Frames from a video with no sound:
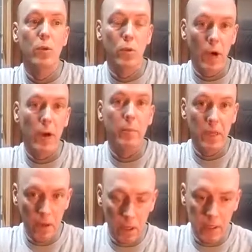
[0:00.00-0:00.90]
who got me in
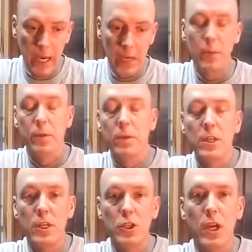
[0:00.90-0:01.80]
contact with
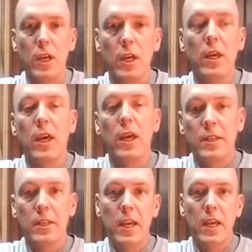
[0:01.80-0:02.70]
TJ
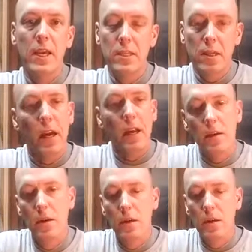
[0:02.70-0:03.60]
and said, "Hey, he's got
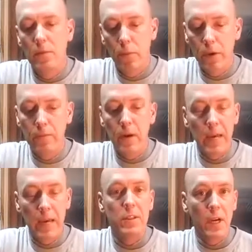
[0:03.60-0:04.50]
a
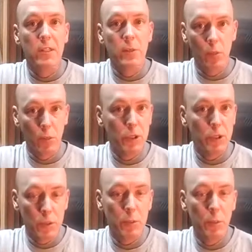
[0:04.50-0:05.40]
45 that's got some
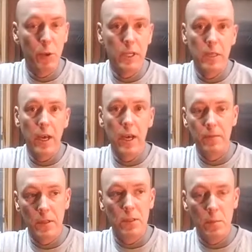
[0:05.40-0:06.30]
original springs
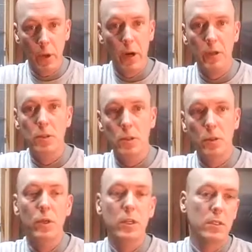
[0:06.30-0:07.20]
left and some parts
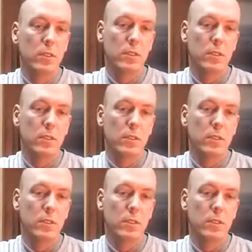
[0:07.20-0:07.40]
to it.